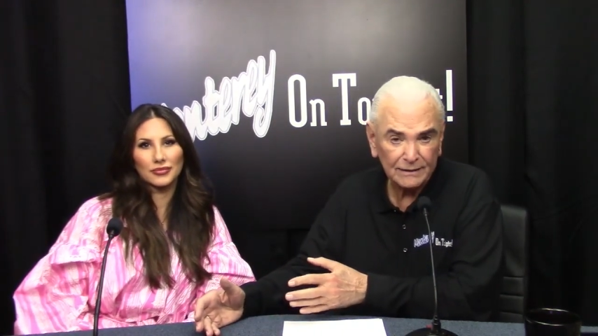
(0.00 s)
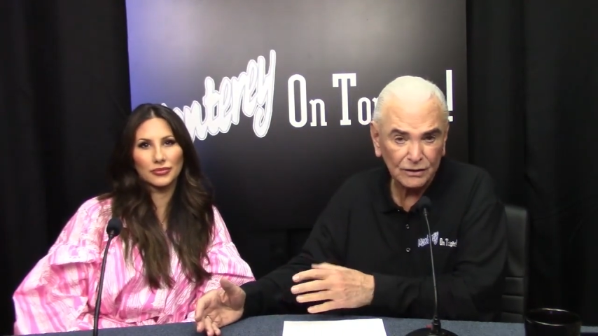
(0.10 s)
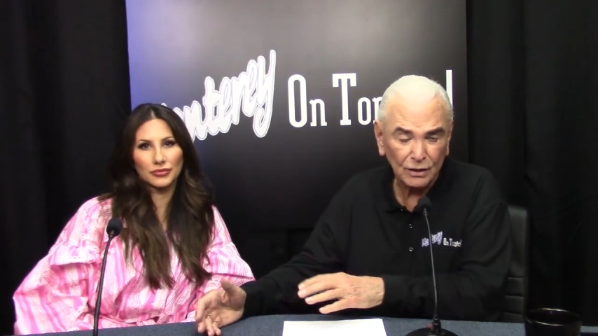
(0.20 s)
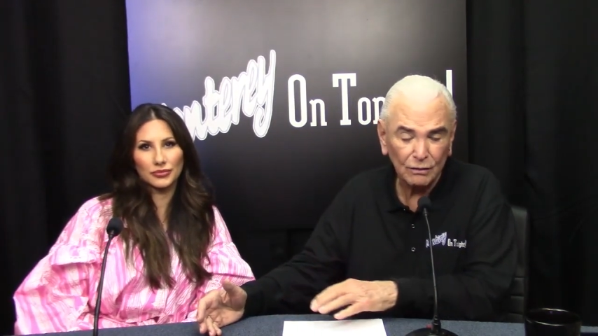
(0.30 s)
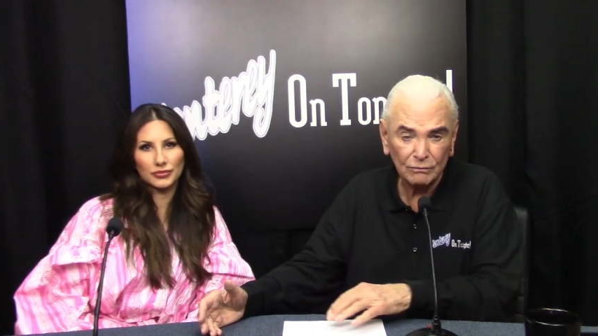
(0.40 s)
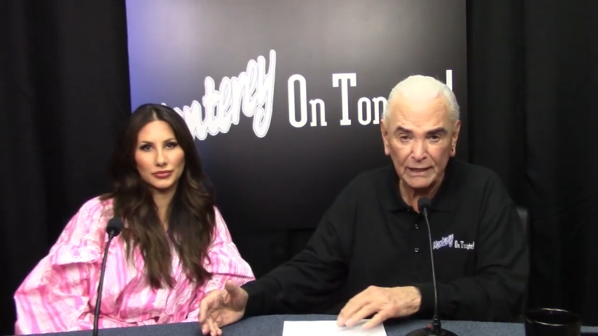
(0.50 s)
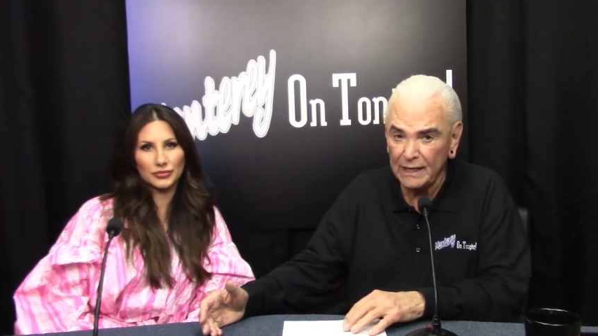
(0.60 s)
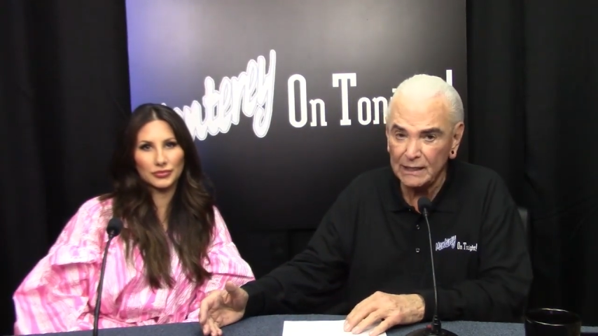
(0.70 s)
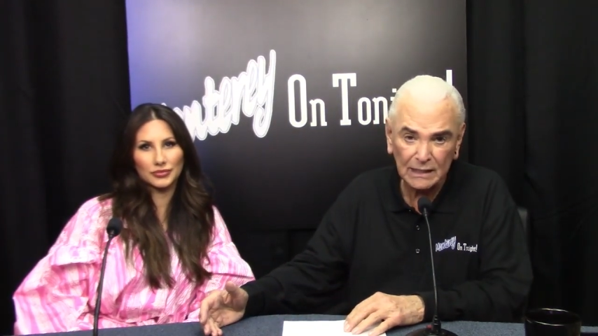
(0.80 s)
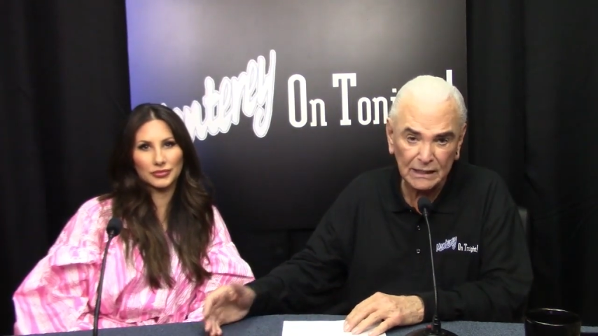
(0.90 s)
Speaker 1: So
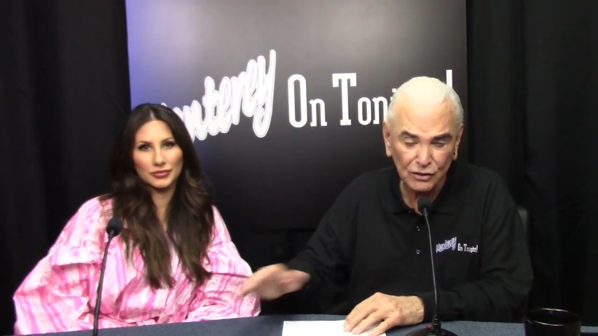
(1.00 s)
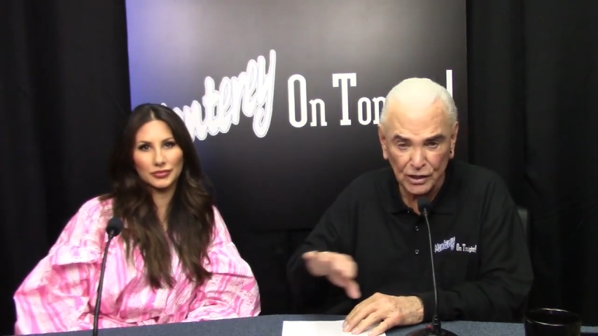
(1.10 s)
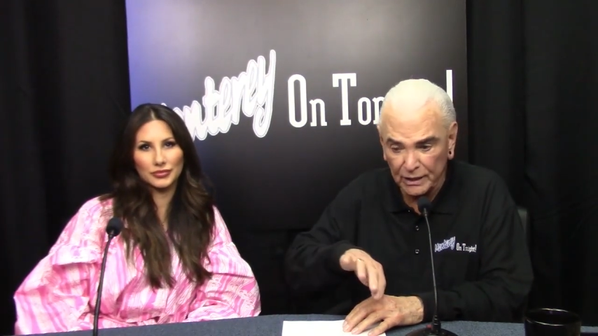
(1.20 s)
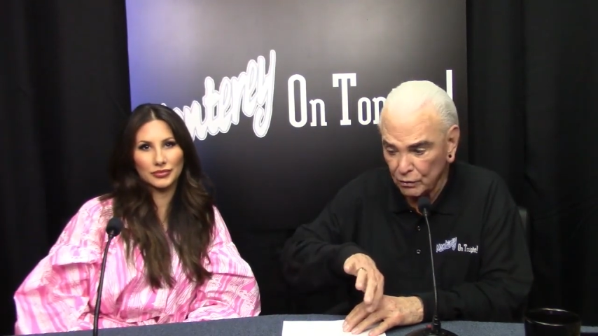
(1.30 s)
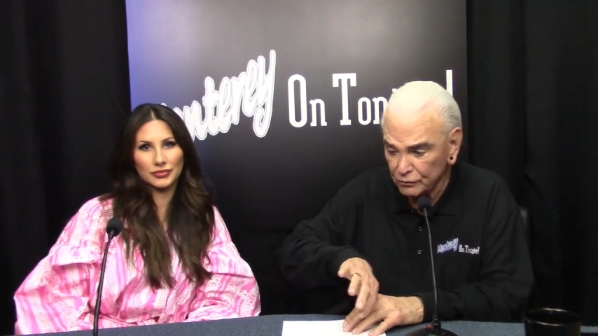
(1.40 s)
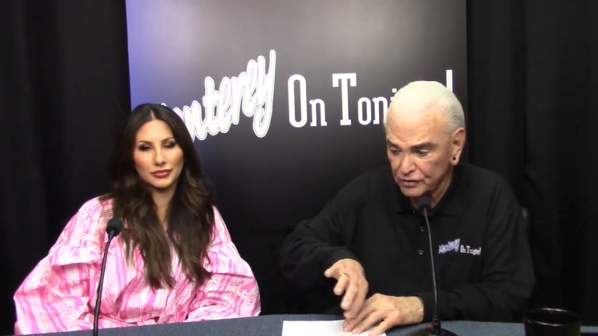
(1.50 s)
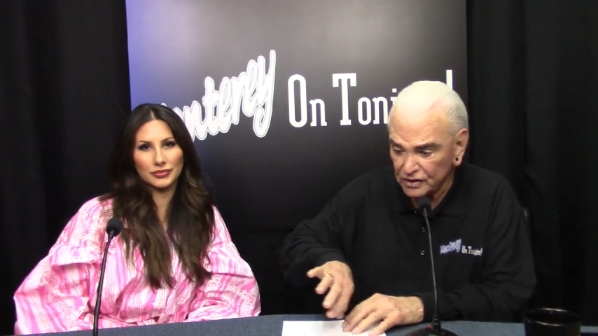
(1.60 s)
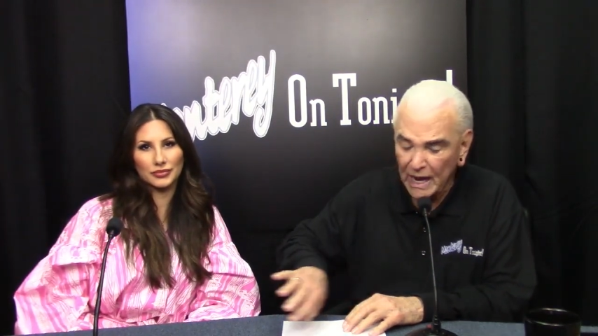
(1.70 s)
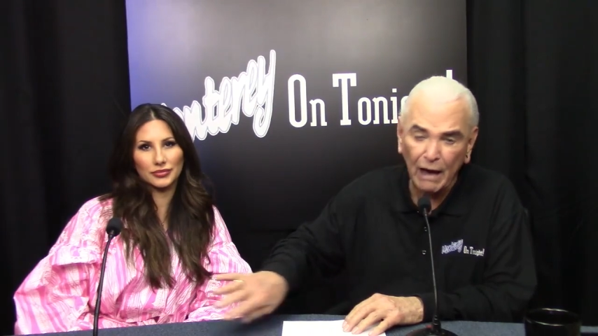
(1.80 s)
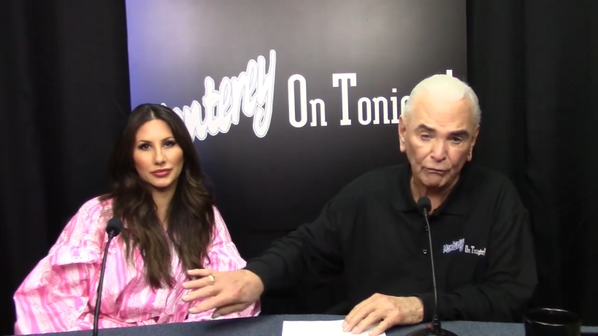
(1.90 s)
KKDJ goes
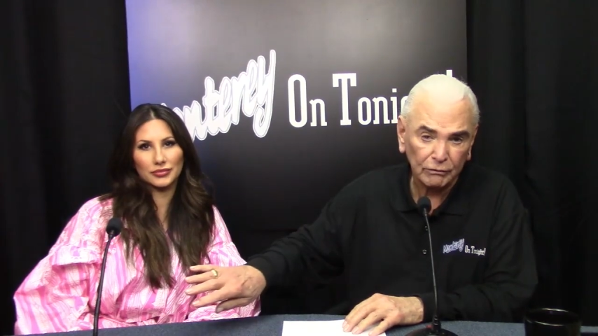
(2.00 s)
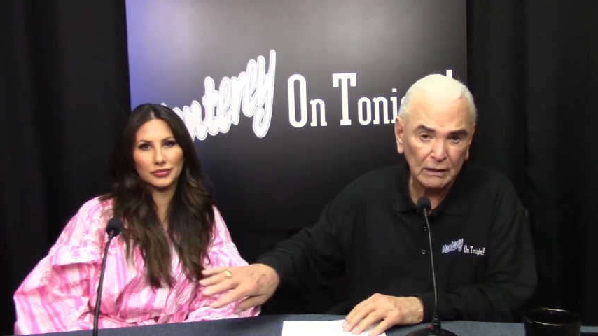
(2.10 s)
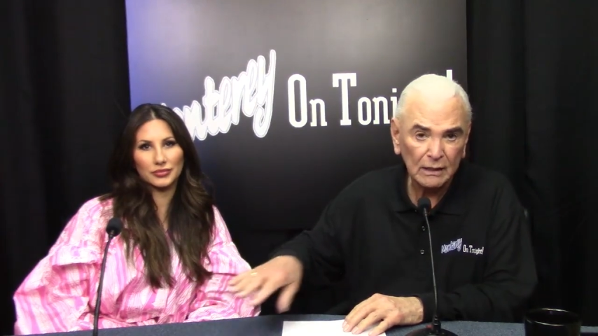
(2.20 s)
south